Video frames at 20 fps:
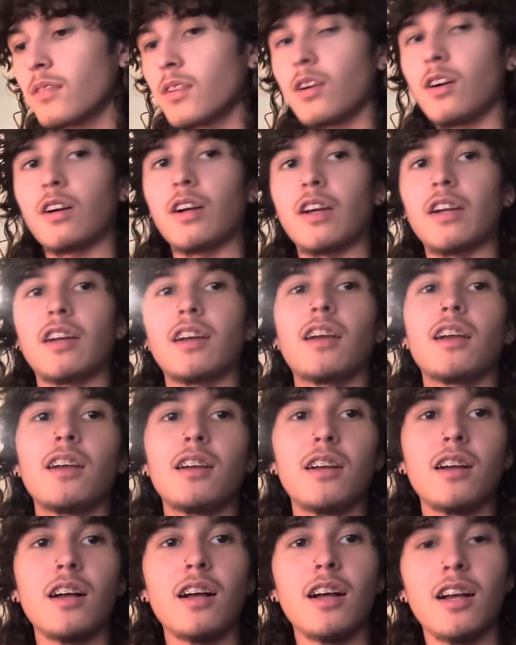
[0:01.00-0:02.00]
Okay,
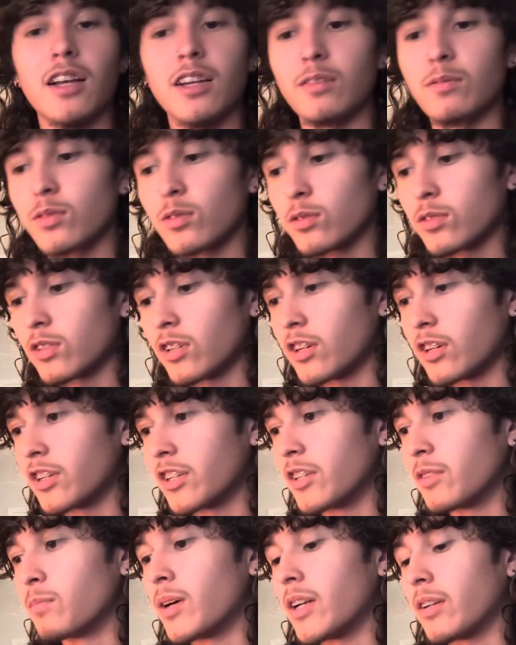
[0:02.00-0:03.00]
I am so sorry,
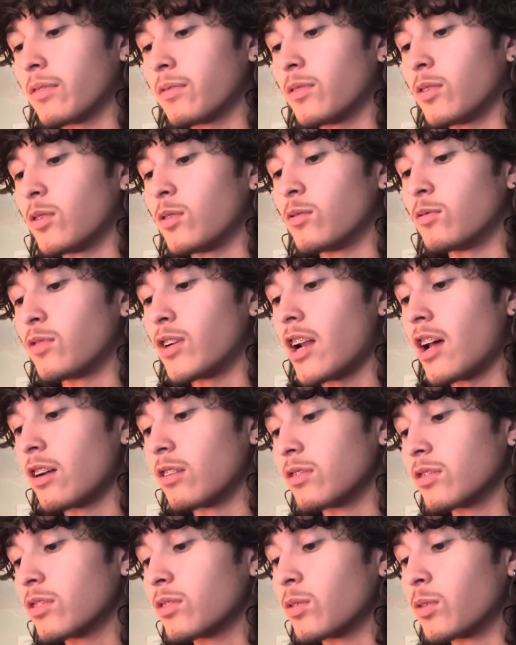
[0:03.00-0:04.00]
my phone ran out
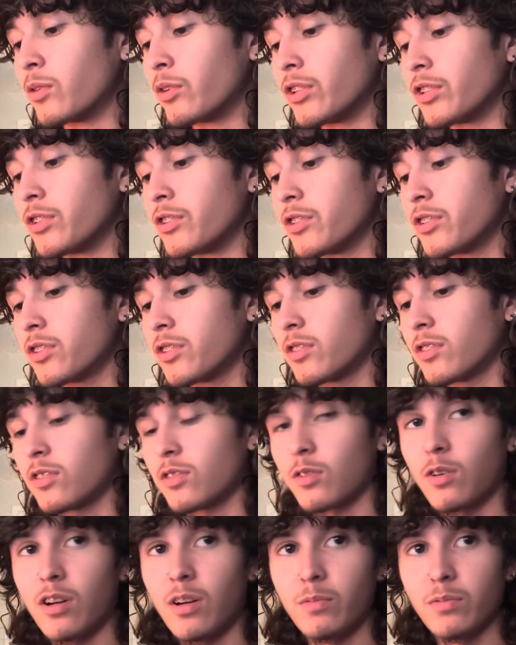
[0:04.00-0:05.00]
of storage,
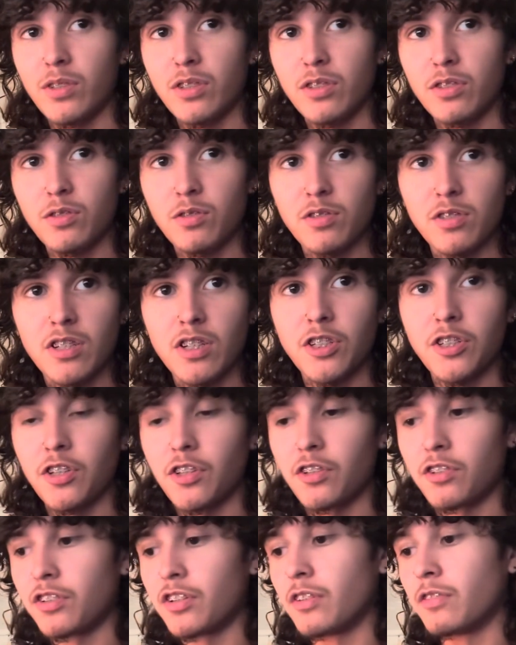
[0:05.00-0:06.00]
so I'm just using
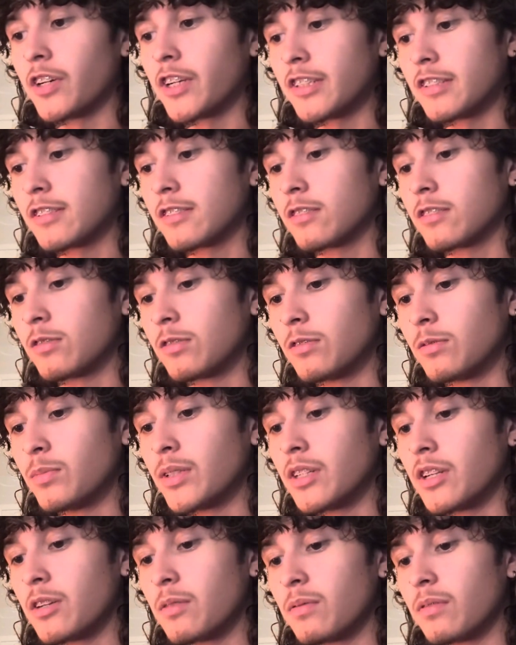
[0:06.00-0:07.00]
another device to
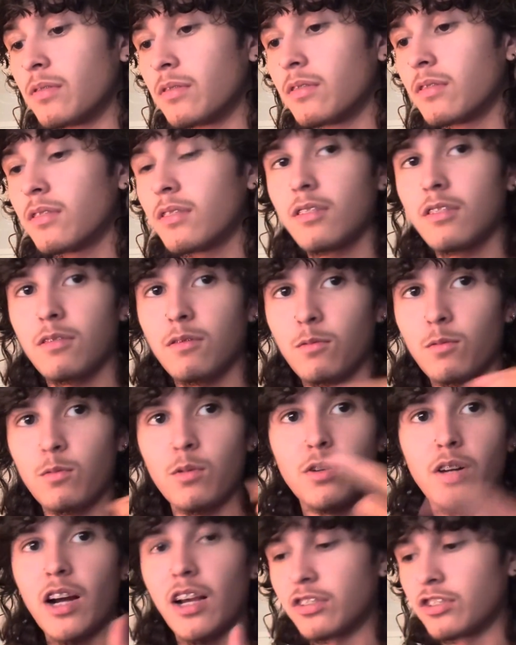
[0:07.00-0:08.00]
begin
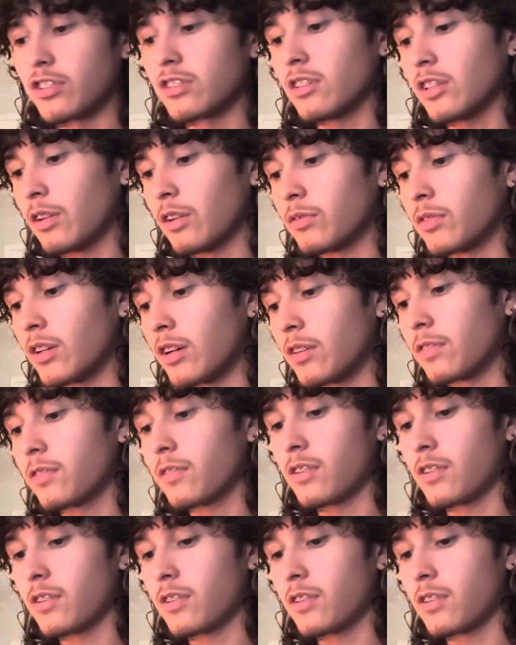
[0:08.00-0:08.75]
where I just left off.